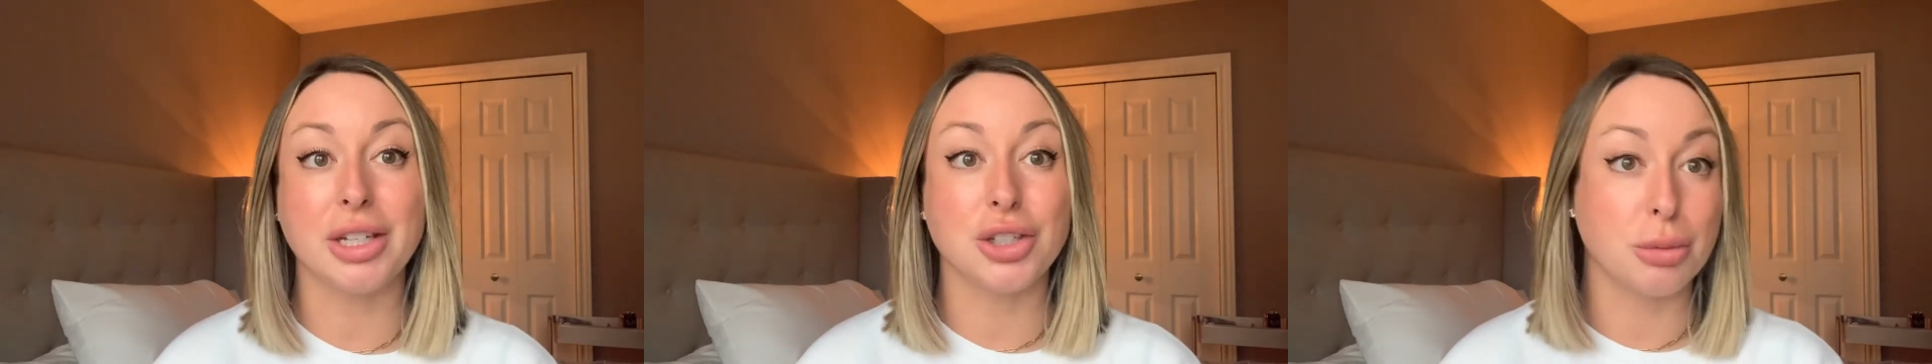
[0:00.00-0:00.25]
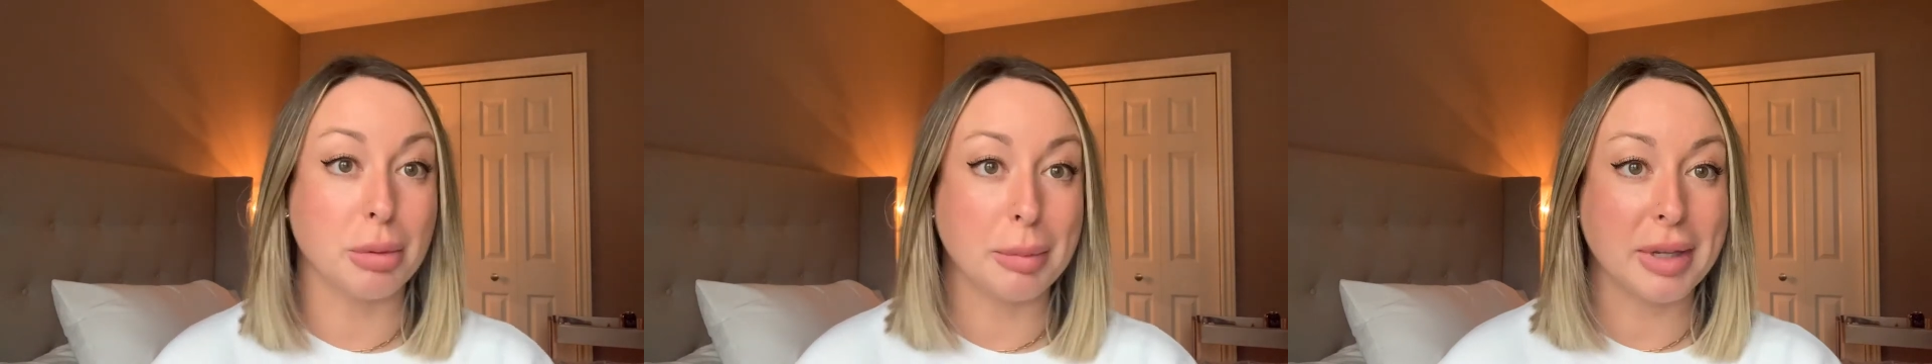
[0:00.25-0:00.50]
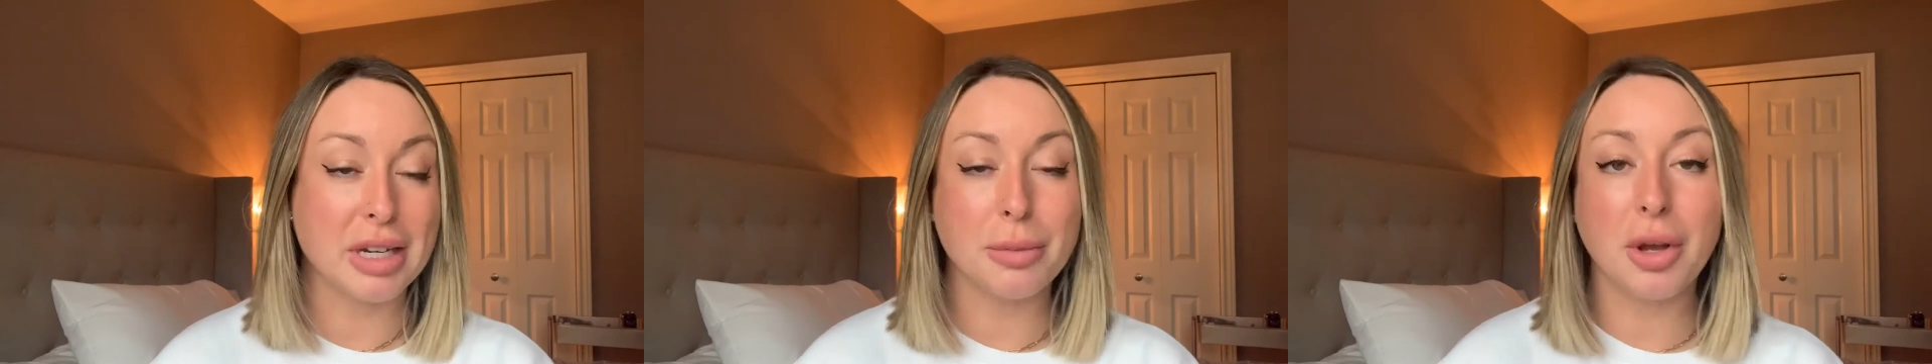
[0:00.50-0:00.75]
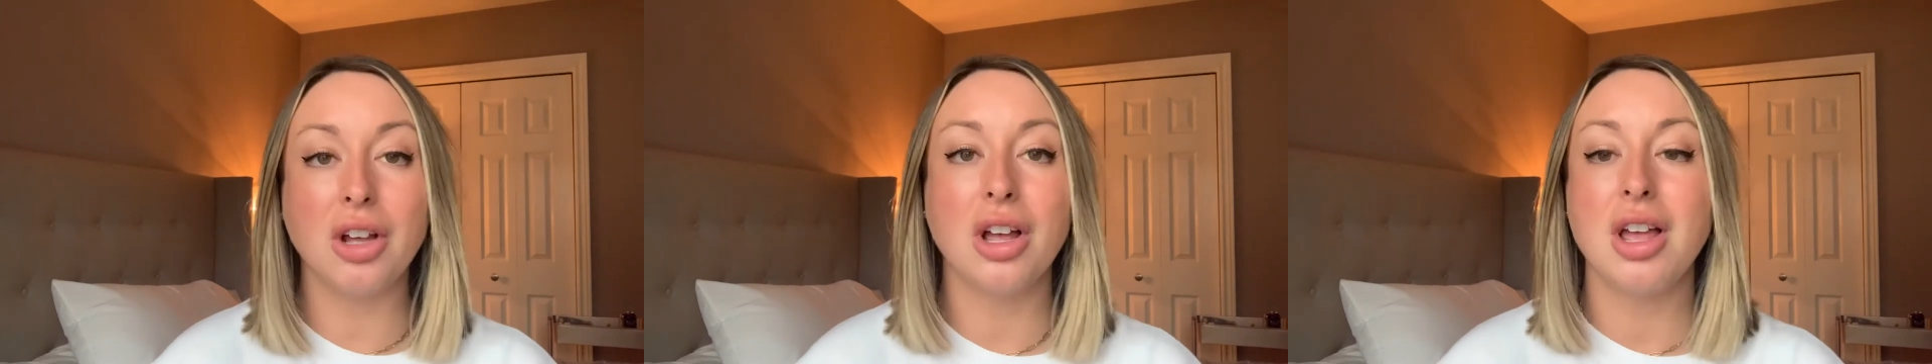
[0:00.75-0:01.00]
and super
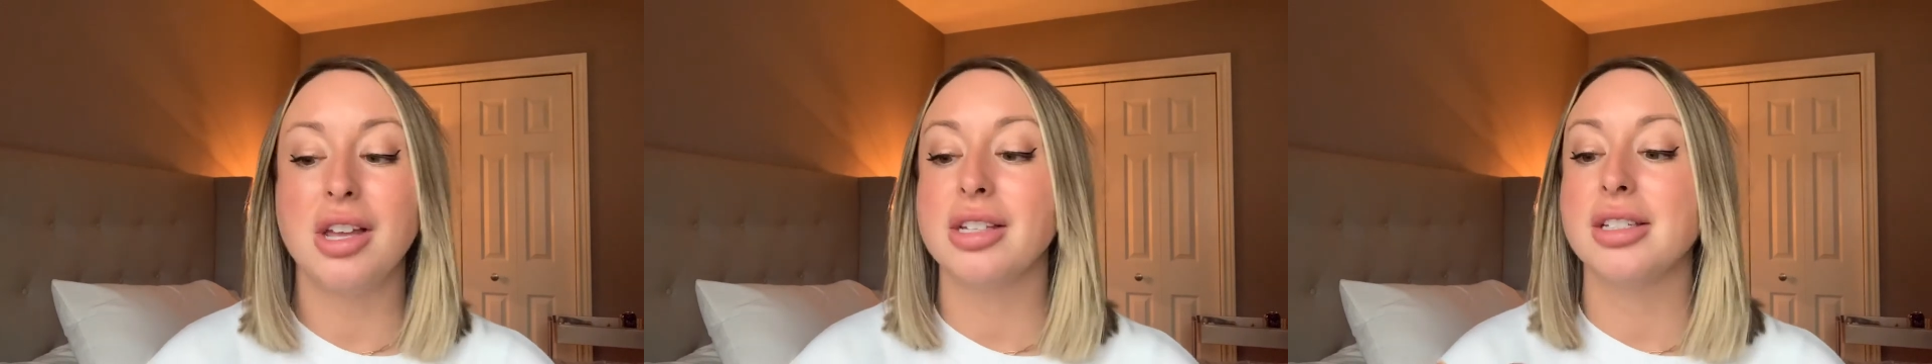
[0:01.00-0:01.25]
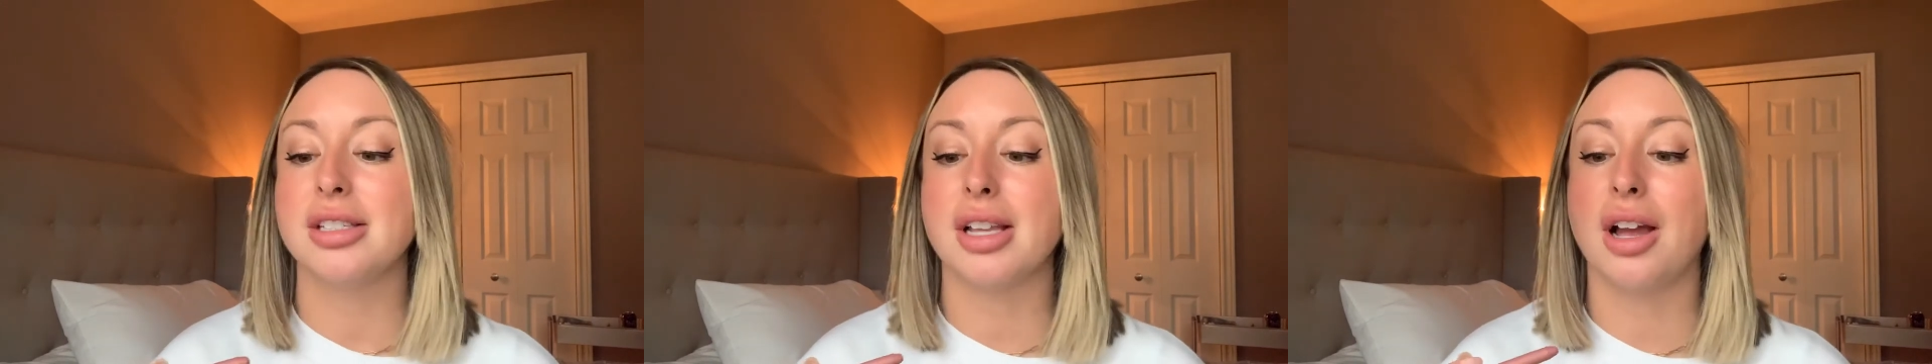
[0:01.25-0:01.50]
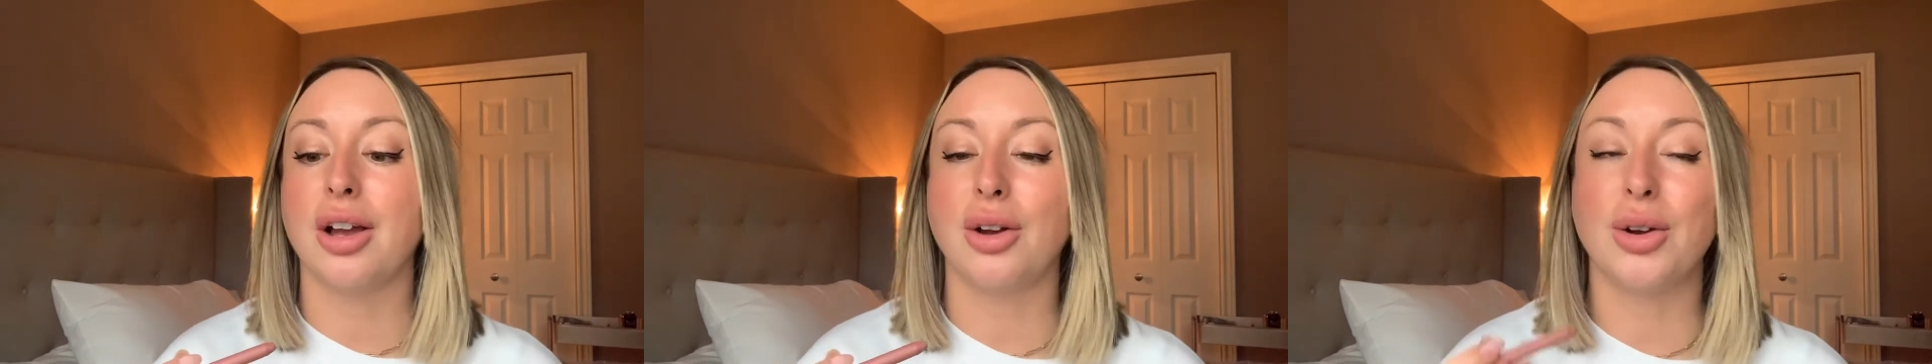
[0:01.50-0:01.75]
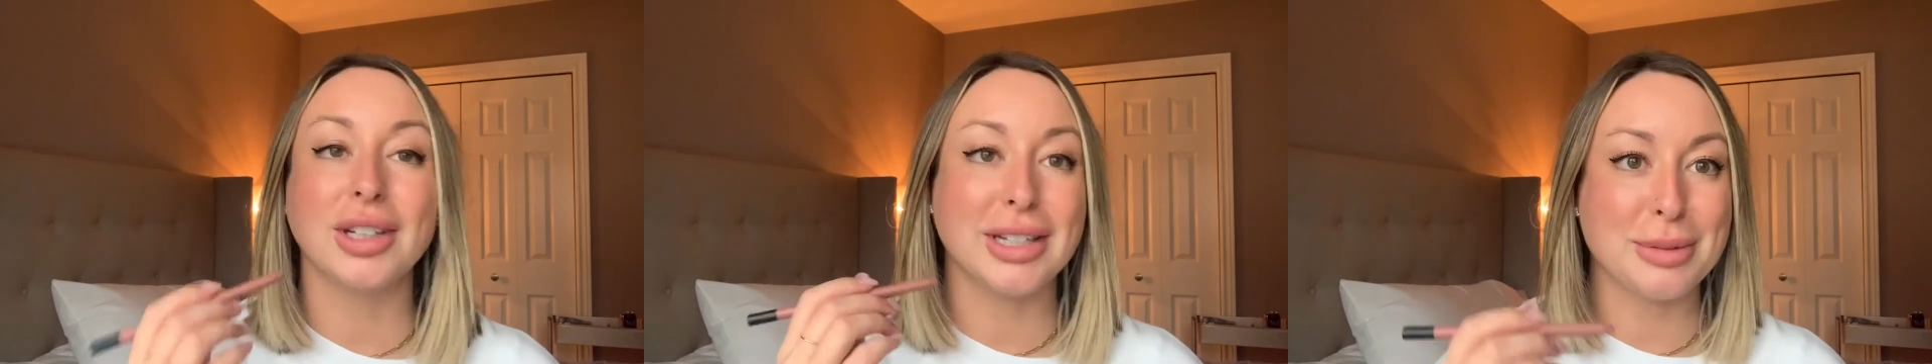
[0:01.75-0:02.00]
blendable.
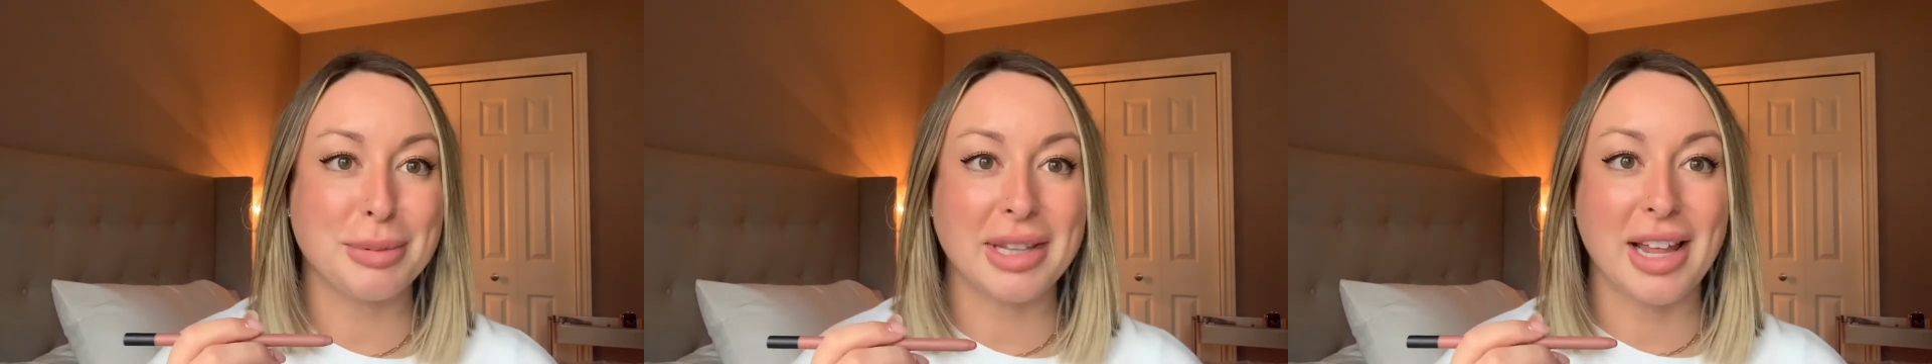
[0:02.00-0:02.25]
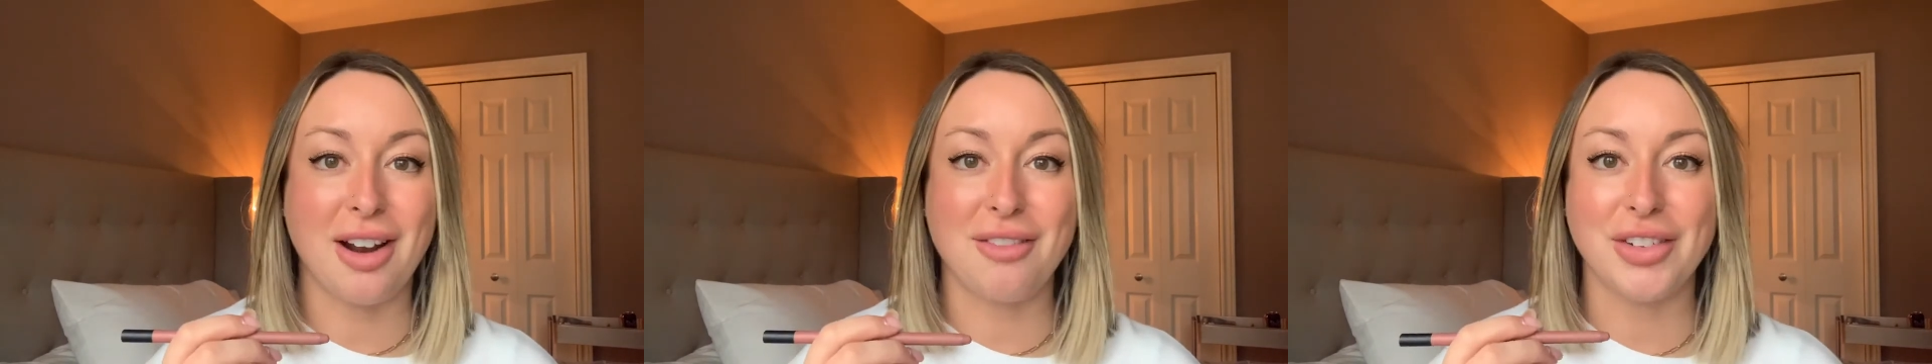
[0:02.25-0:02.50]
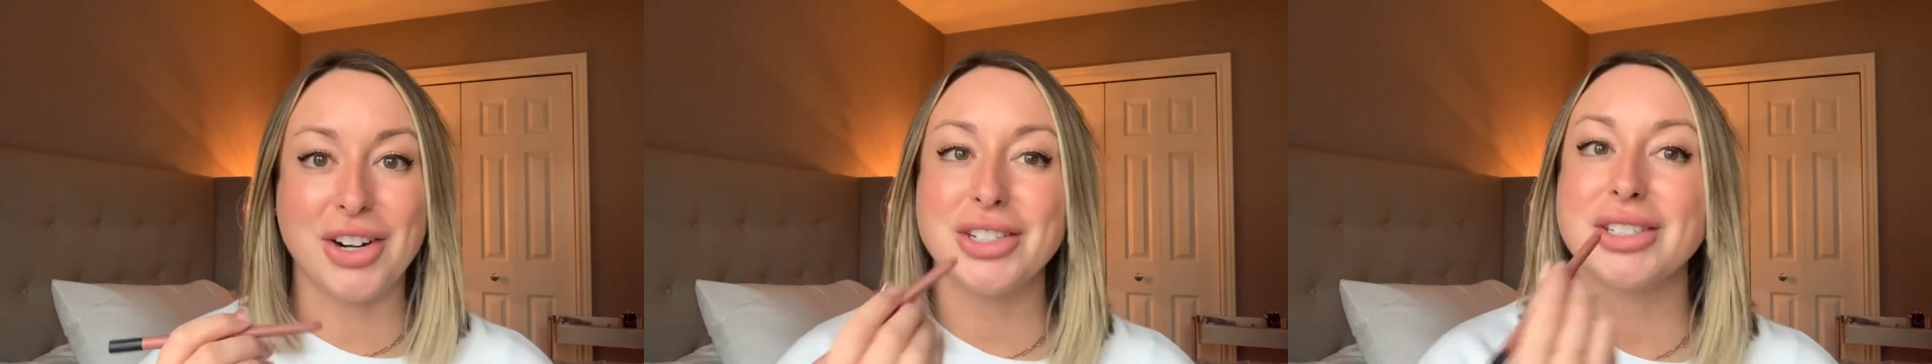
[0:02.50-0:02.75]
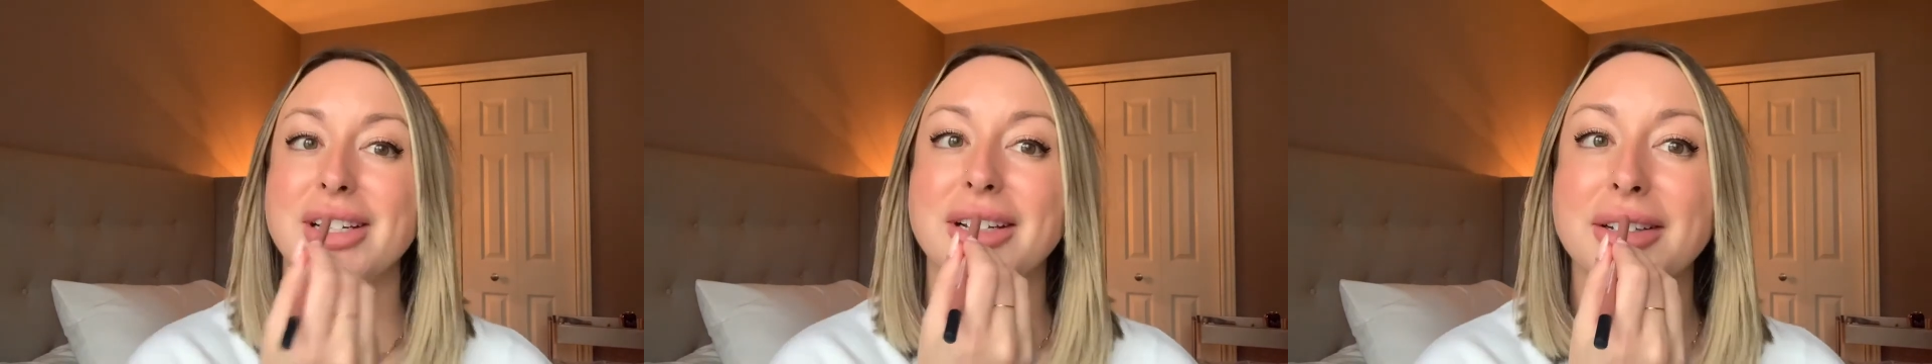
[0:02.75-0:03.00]
So let's put that on
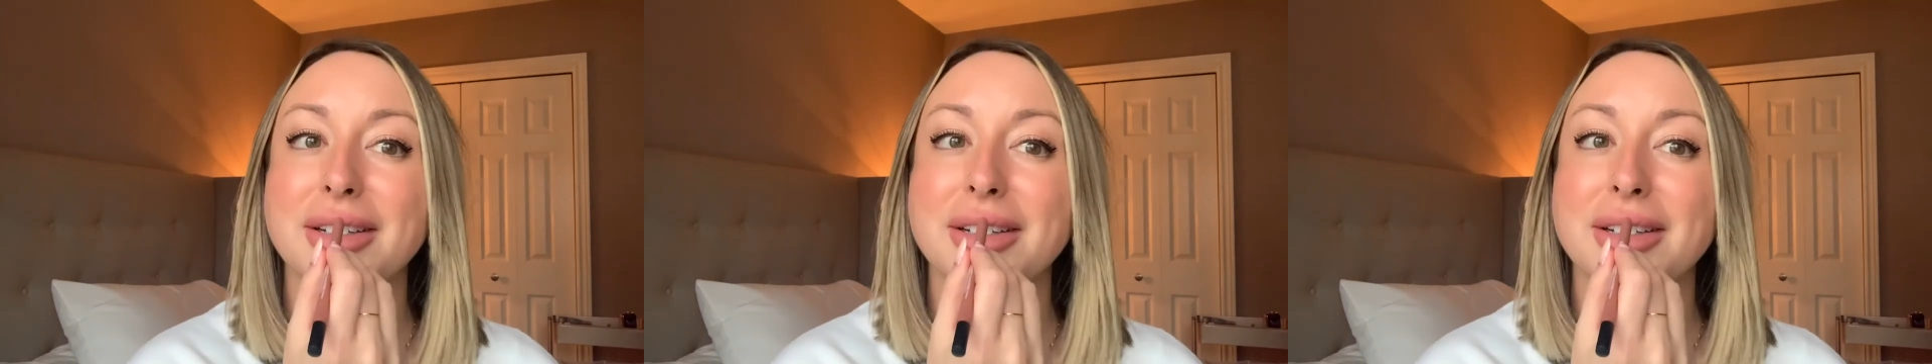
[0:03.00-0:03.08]
first.